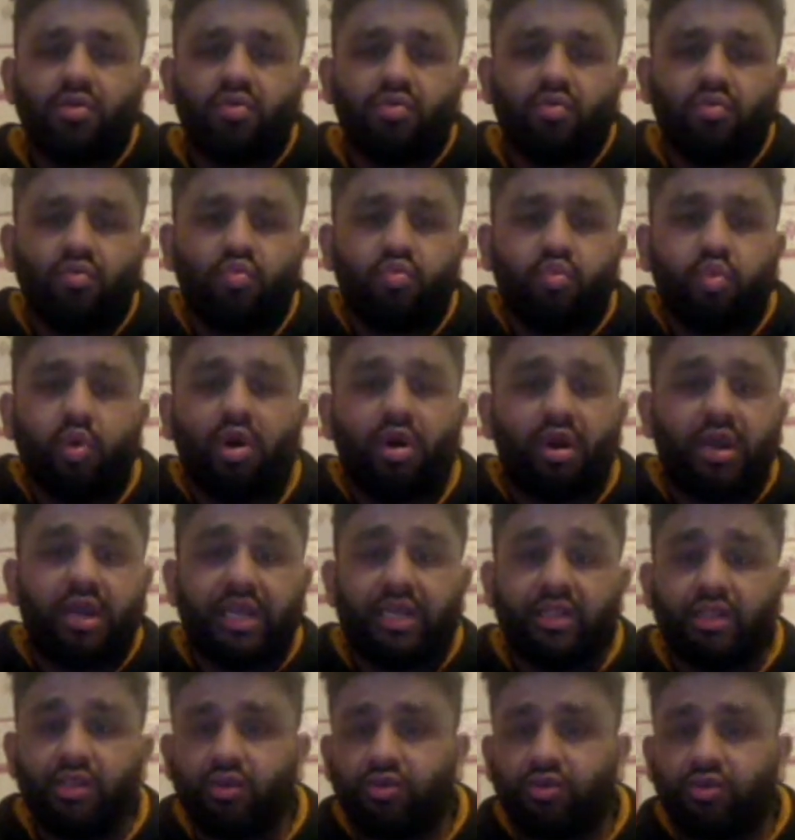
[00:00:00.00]
what
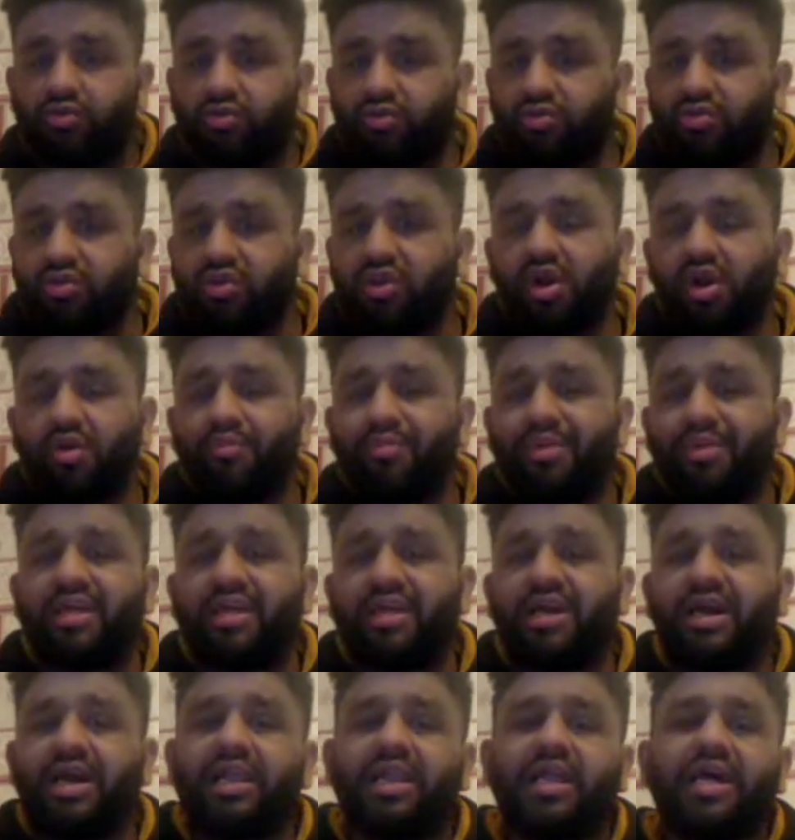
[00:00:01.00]
can you do to combat
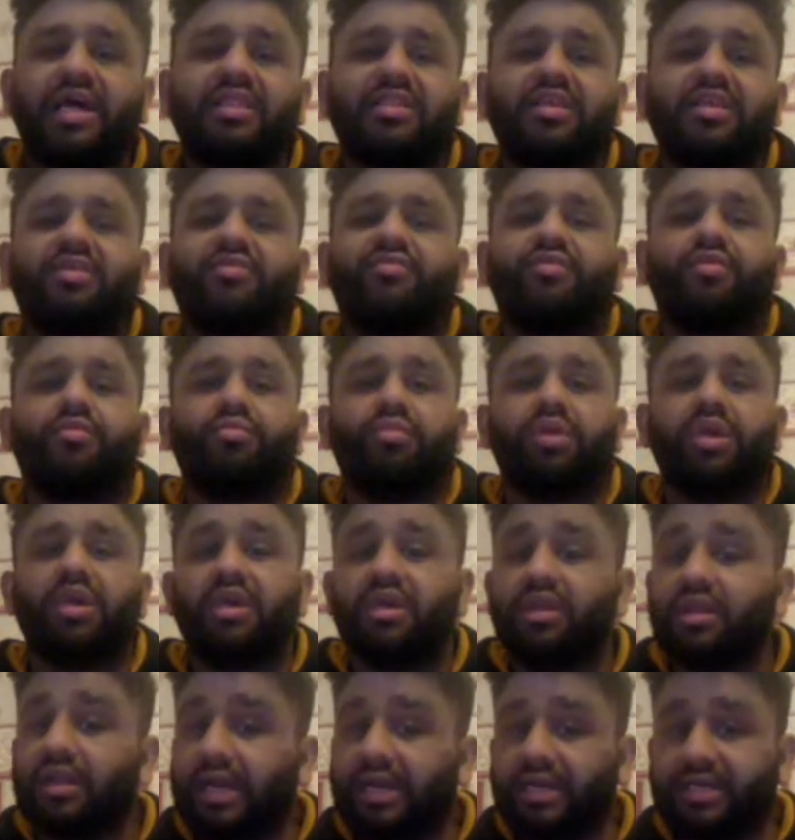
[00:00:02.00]
that? And I think for
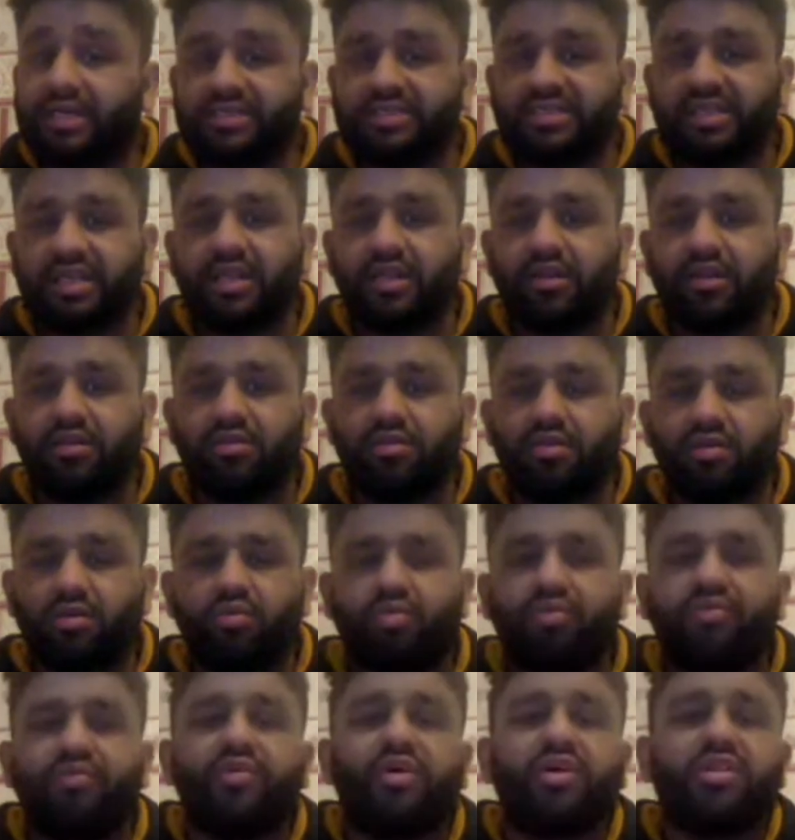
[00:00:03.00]
me, like I said,
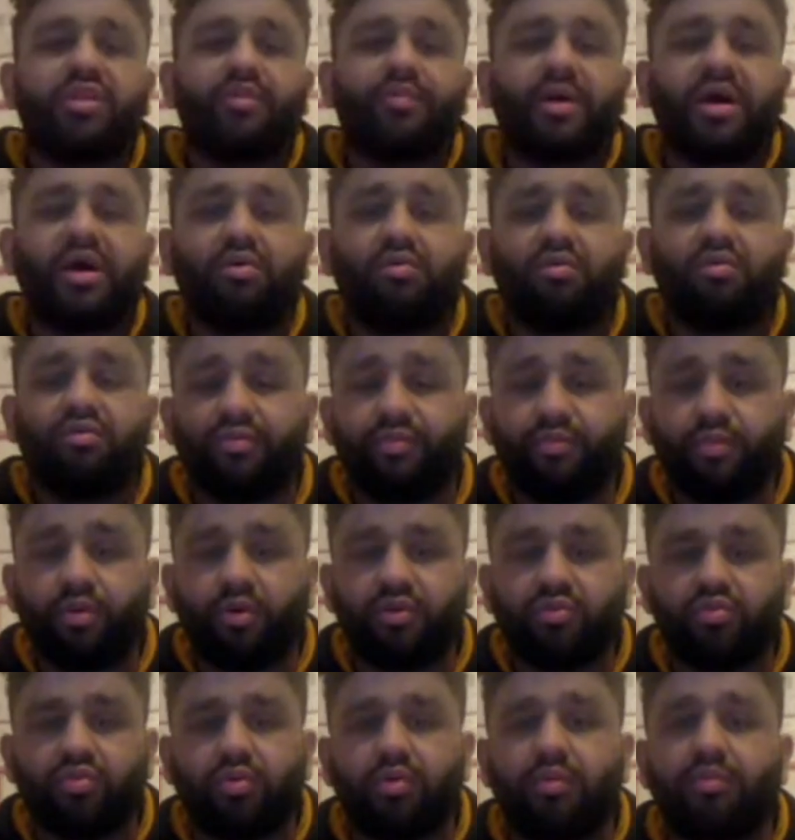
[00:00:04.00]
we've got the power of
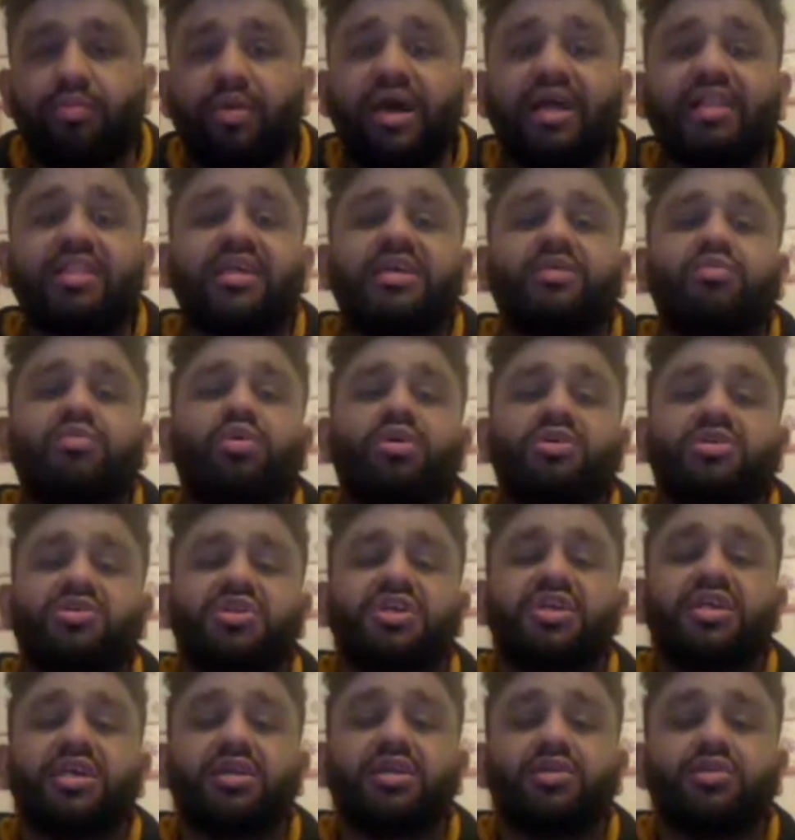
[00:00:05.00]
both women, but I think what
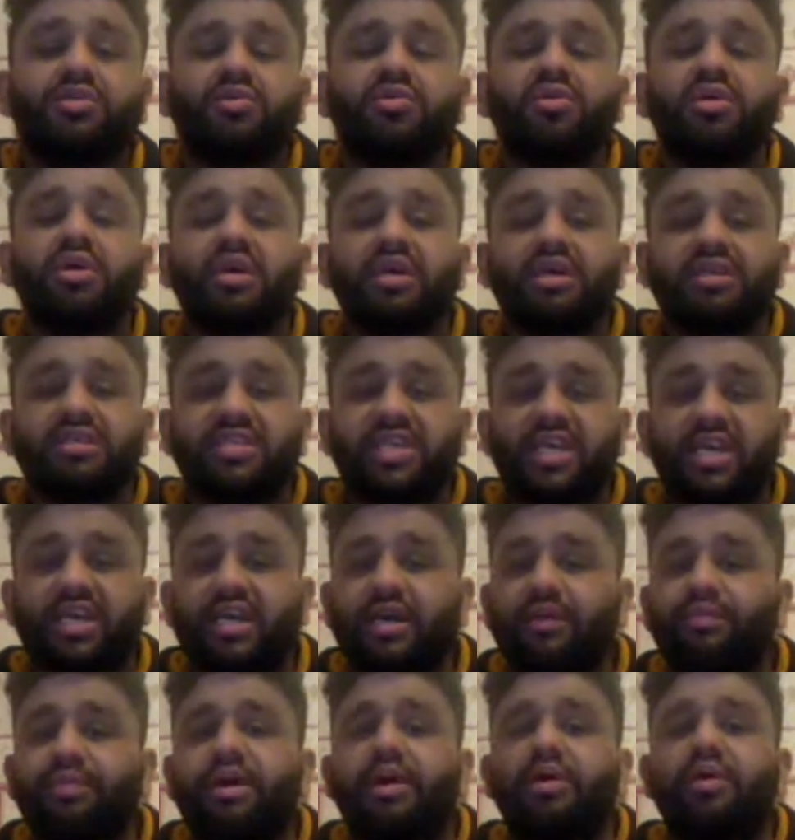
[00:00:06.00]
she can do is take
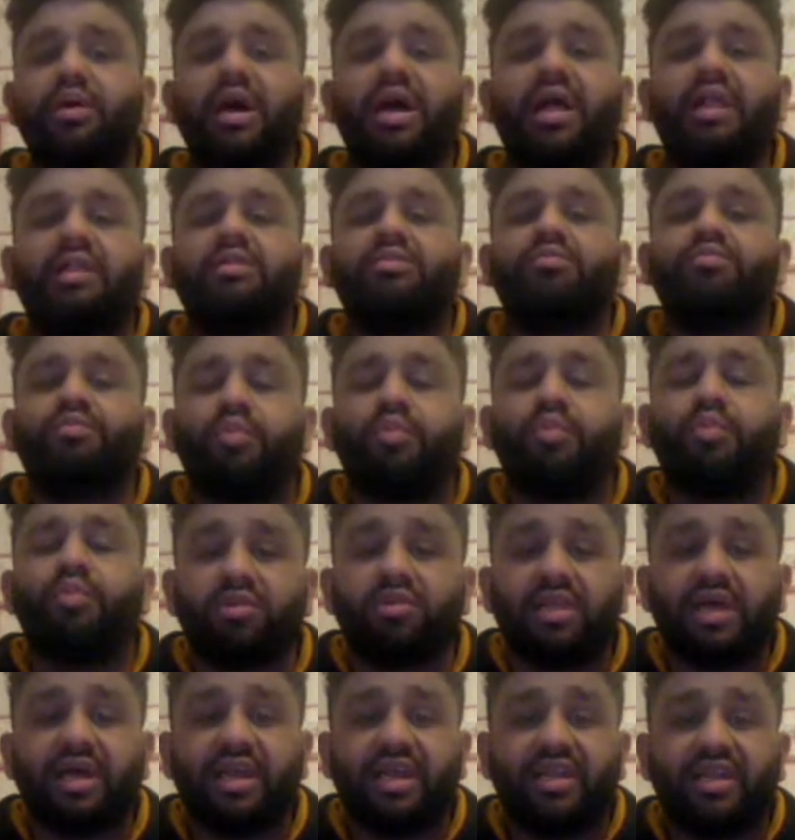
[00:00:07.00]
her power and
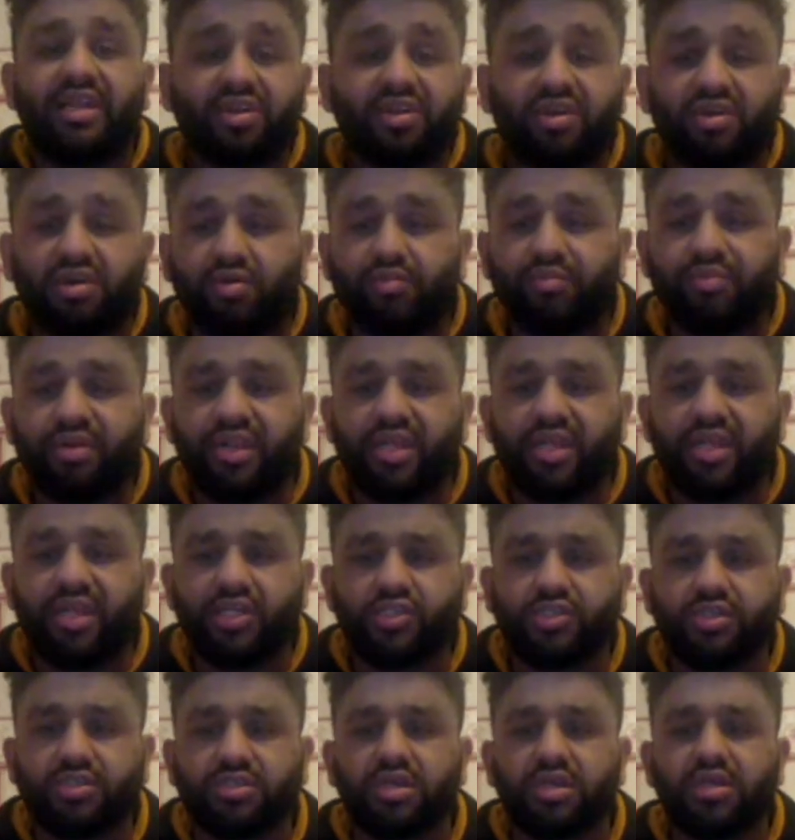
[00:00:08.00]
put that into
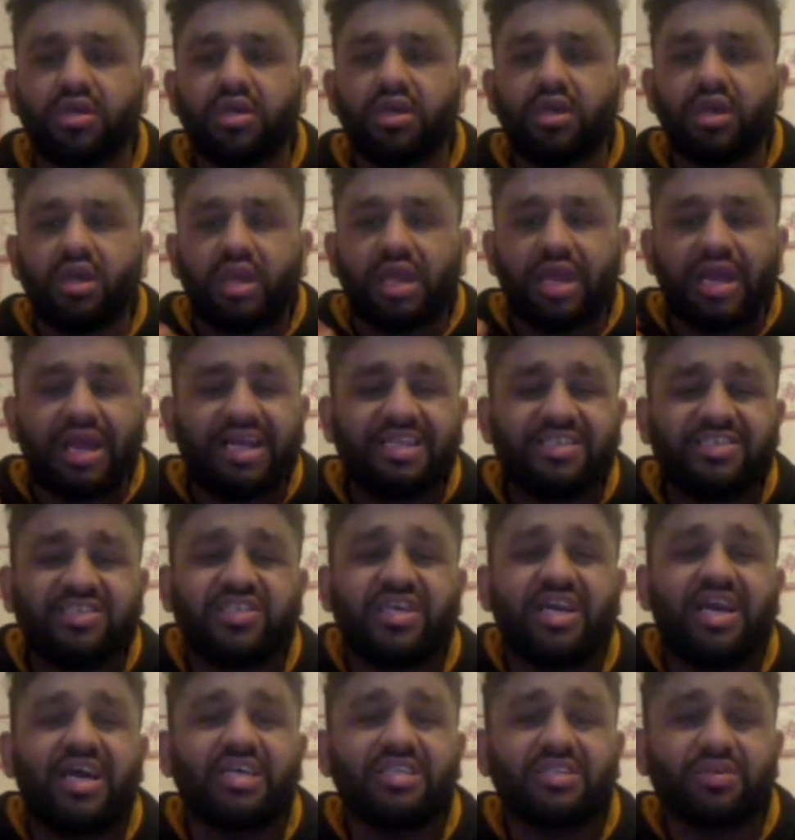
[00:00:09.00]
combinations. And
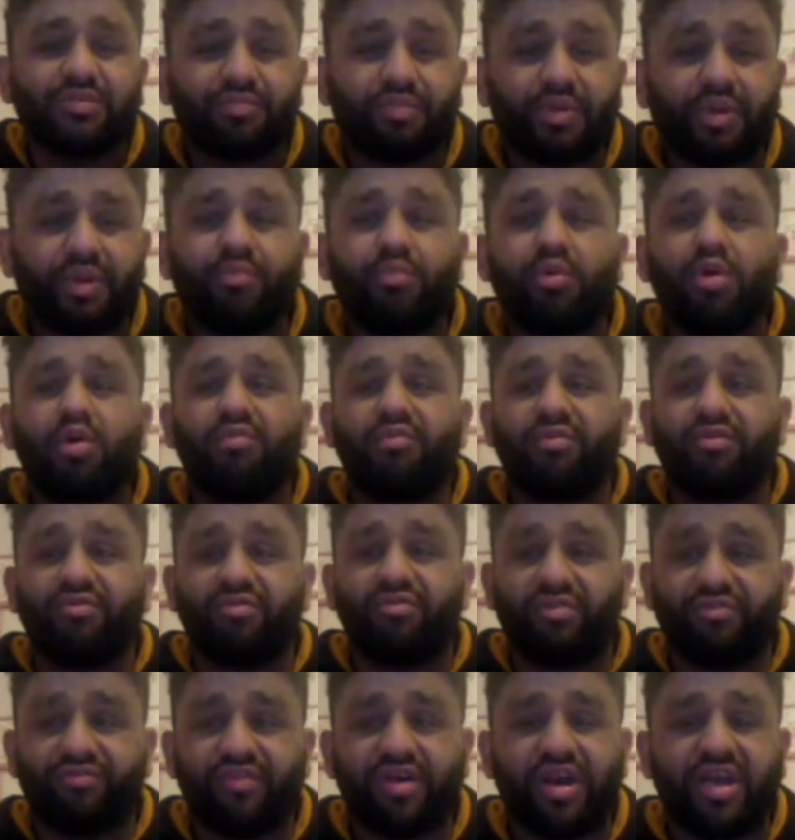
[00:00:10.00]
she has a bit more of a
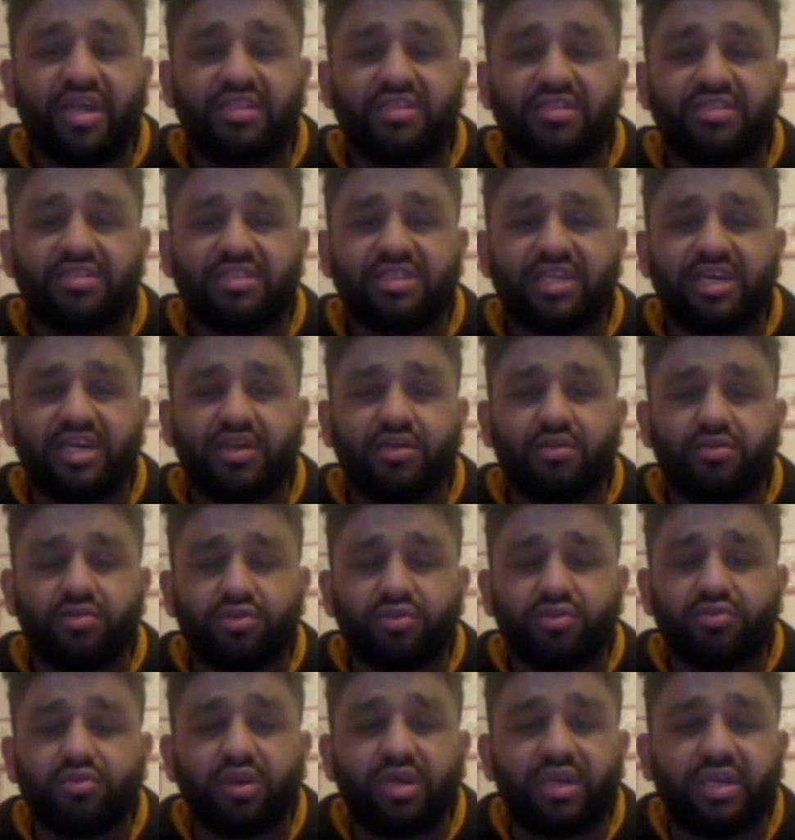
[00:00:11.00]
refined style
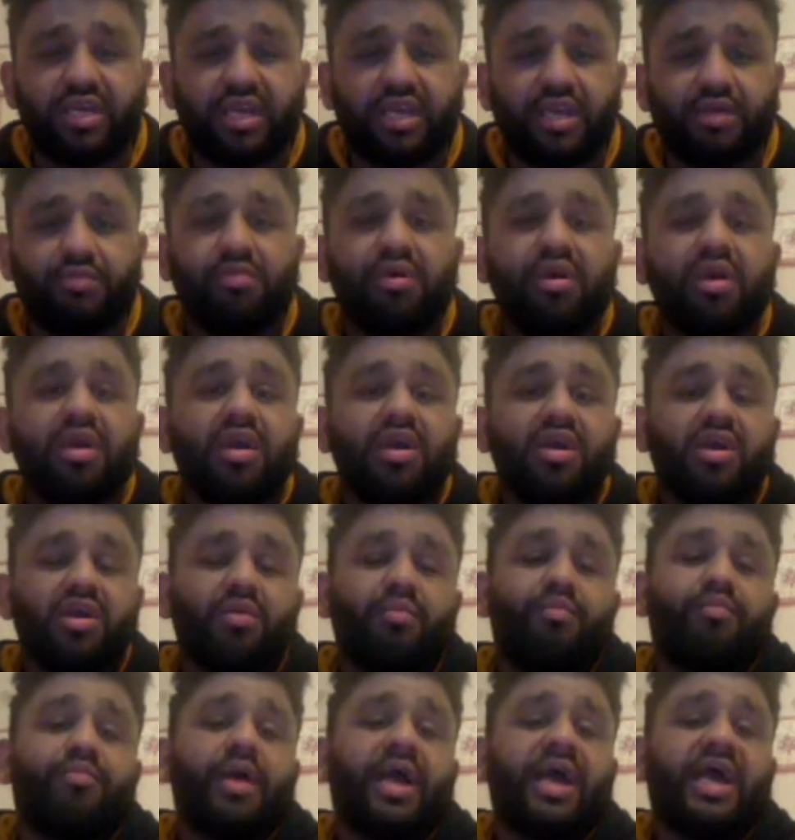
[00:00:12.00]
to her game
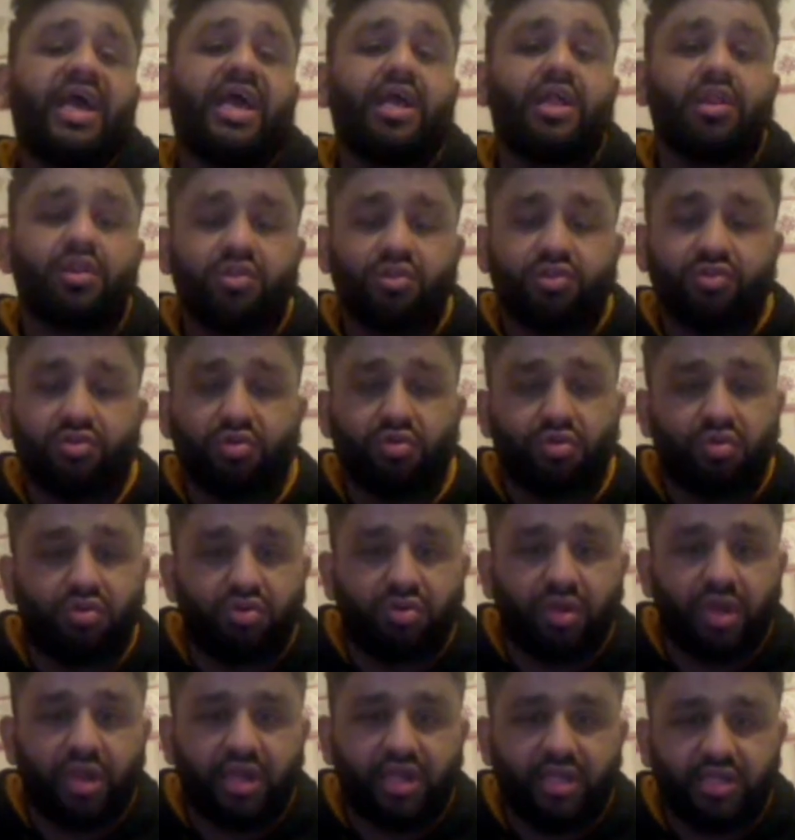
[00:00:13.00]
compared to
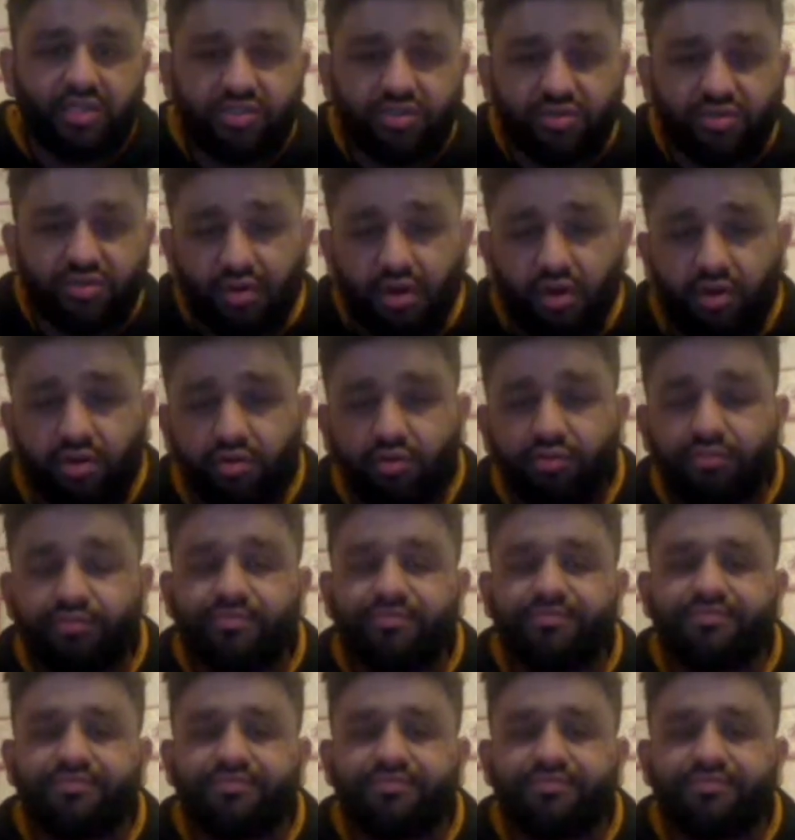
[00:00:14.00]
Serrano.